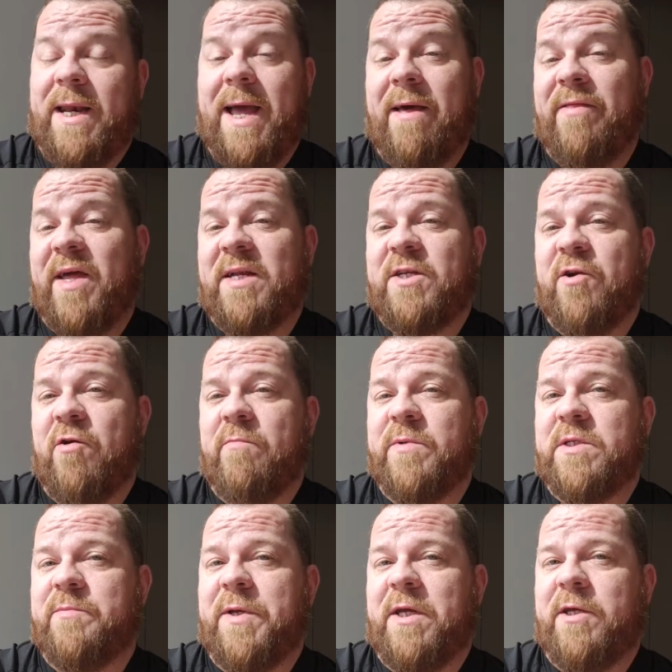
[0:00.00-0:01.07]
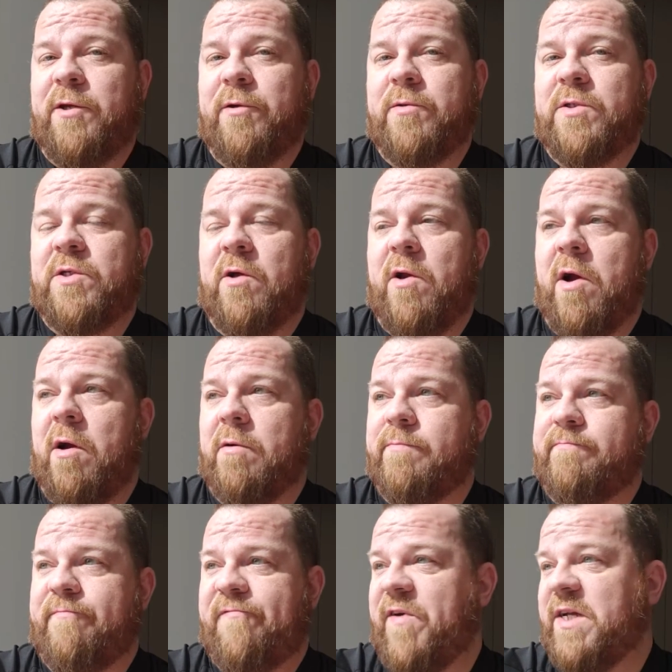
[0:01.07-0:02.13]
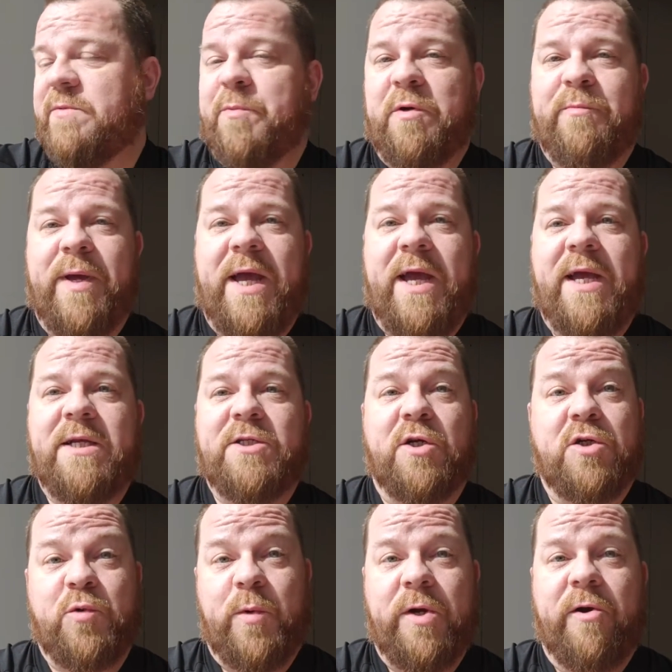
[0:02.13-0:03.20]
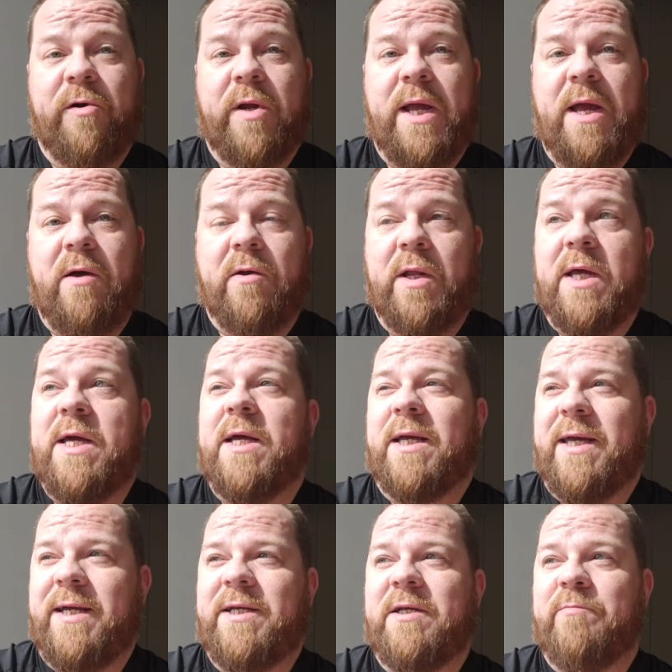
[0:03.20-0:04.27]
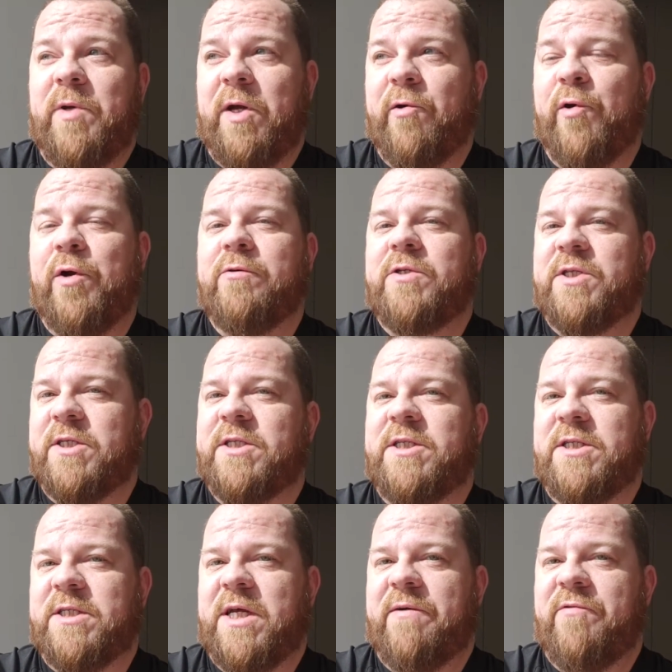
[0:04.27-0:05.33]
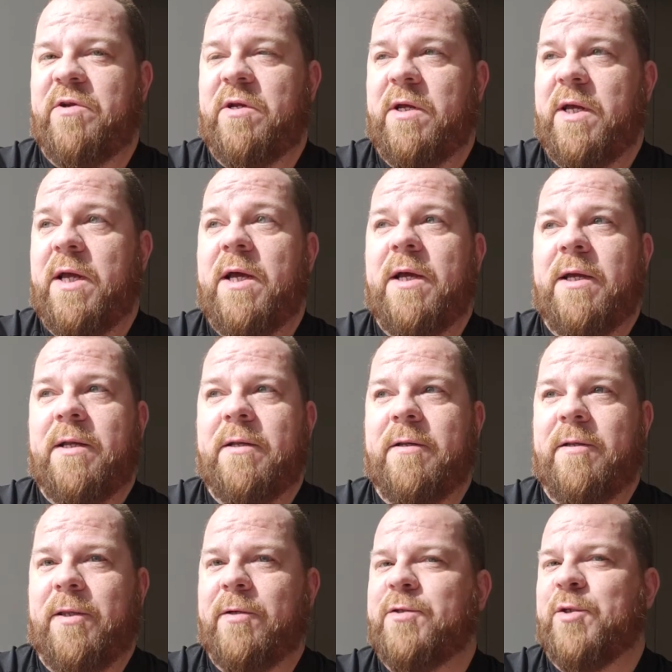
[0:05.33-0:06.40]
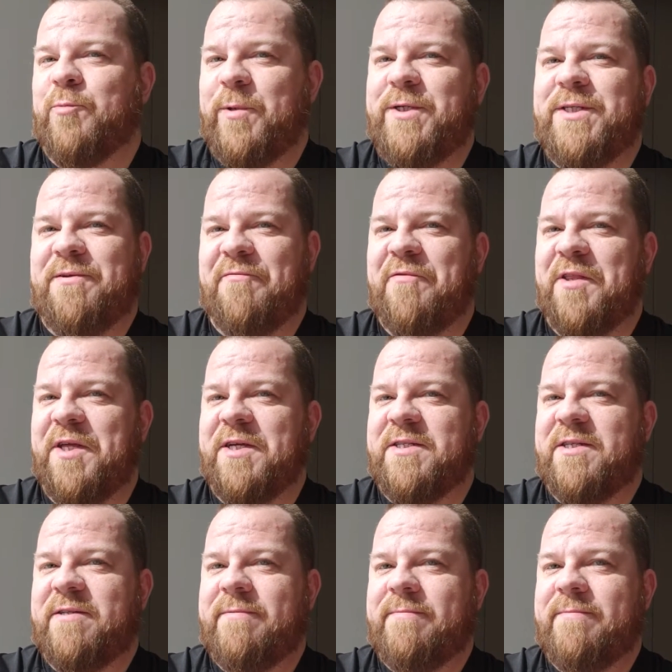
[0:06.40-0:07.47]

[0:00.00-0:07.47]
Now that term is being used on our Facebook page, our Twitter account, Kingdom Hero 67. There's a reason for this.